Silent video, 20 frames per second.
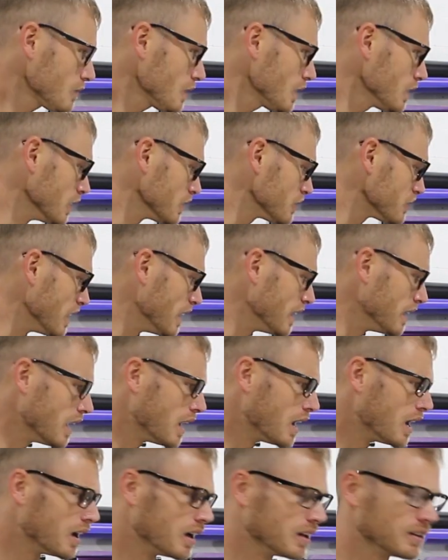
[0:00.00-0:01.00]
let's say
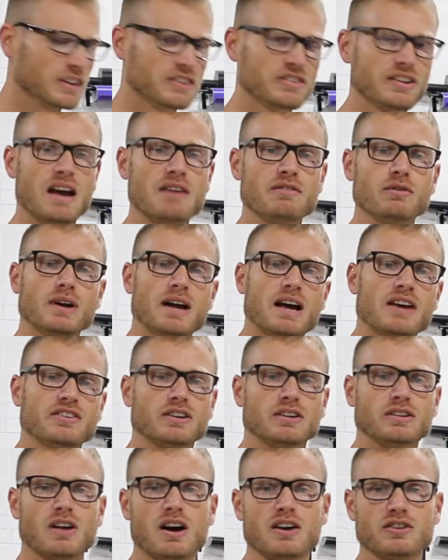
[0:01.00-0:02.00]
everyone has a
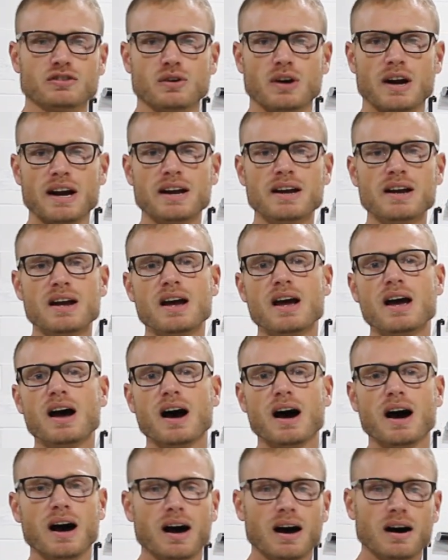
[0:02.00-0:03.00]
gloss gray.
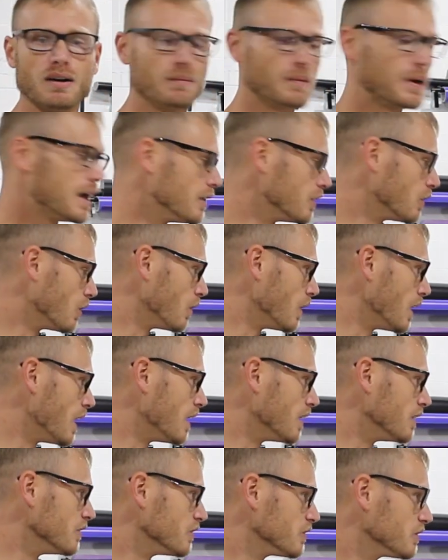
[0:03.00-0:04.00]

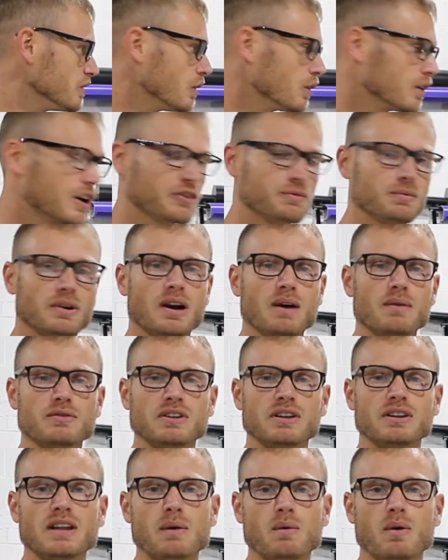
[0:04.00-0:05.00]
Customer comes
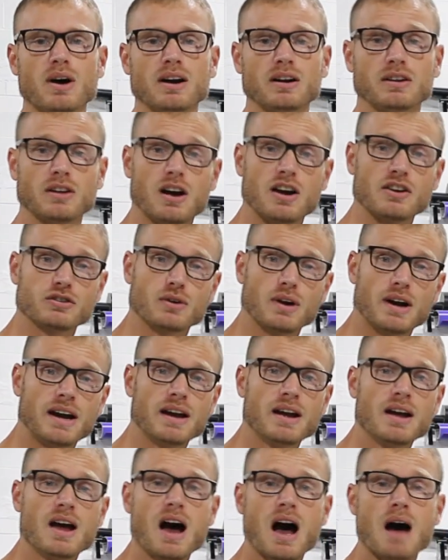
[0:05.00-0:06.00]
in and they want a gloss
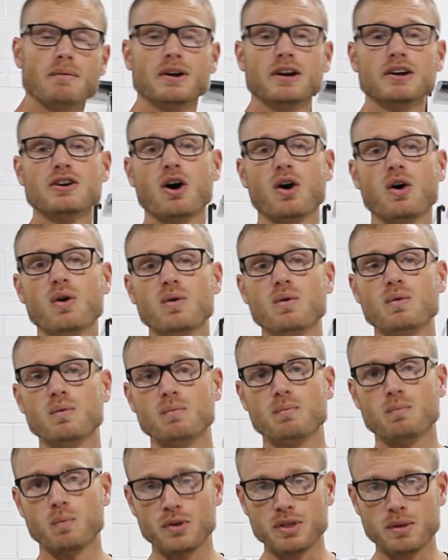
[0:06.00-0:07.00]
gray. I'm gonna go
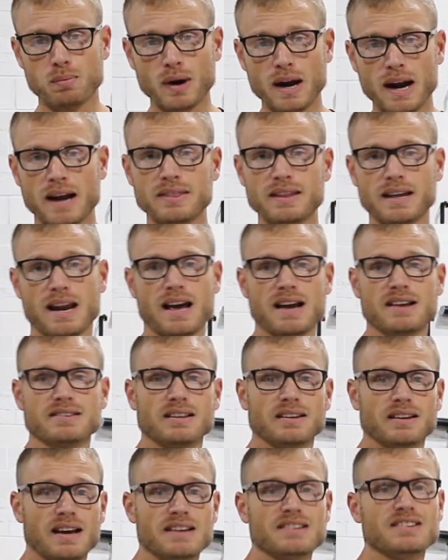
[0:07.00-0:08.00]
with the brand that has
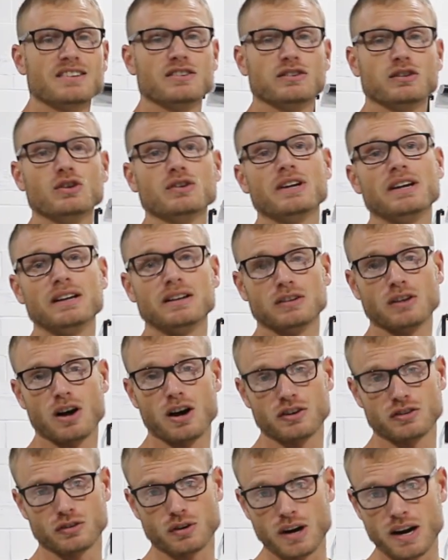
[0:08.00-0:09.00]
the nicest looking
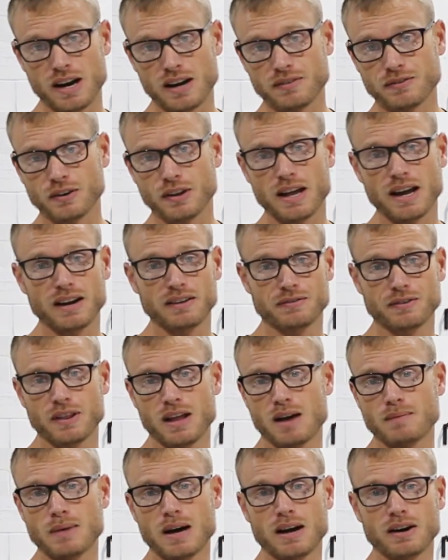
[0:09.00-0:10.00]
gloss gray for
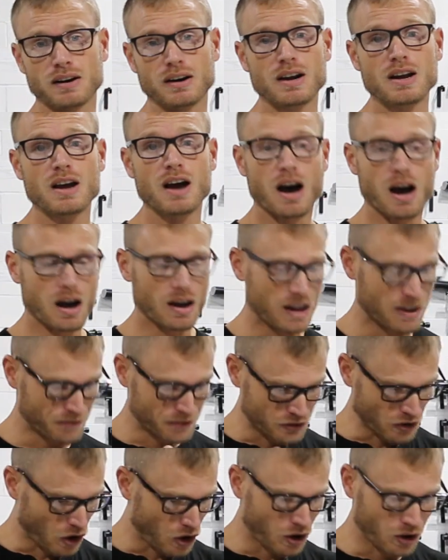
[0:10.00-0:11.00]
that matter. If
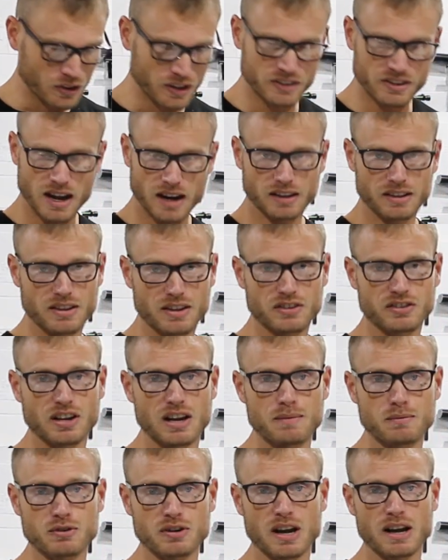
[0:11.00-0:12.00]
it's all exactly the
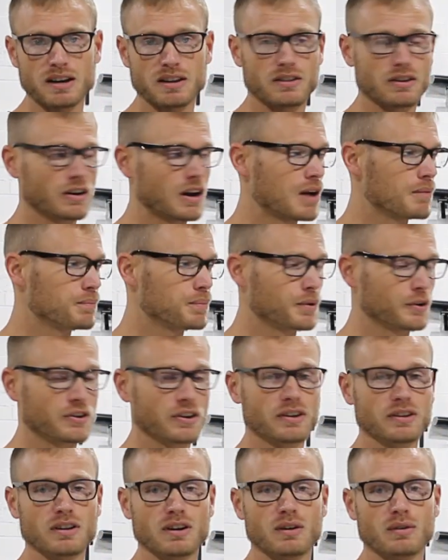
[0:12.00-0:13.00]
same shade and they're not
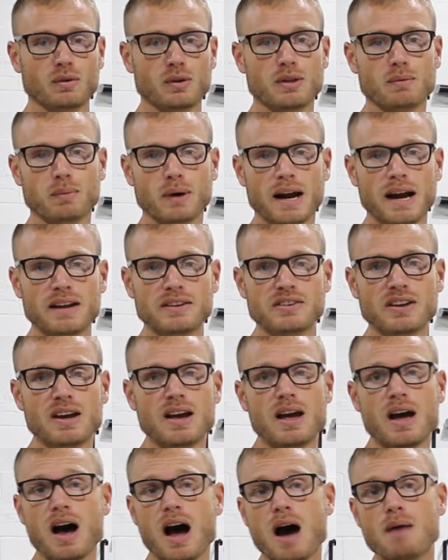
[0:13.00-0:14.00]
particular with the brand,
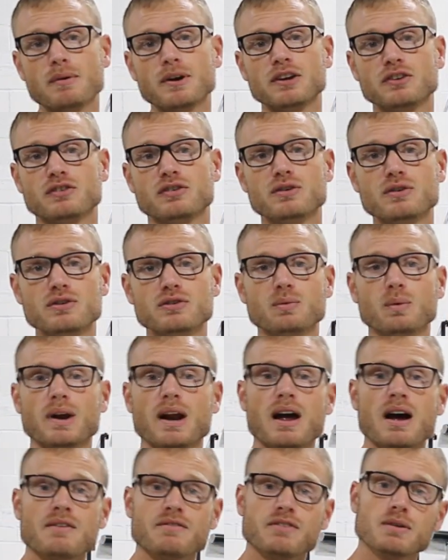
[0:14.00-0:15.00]
I'm gonna choose
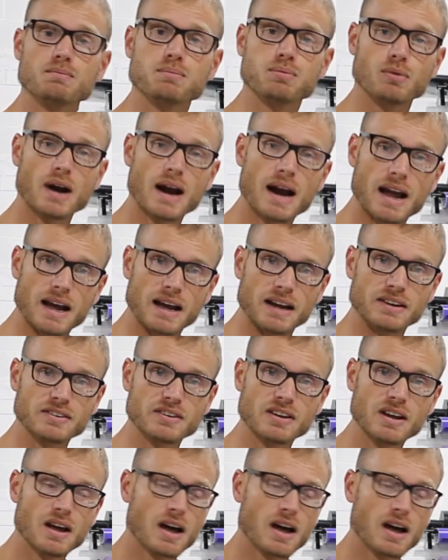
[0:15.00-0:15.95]
whatever brand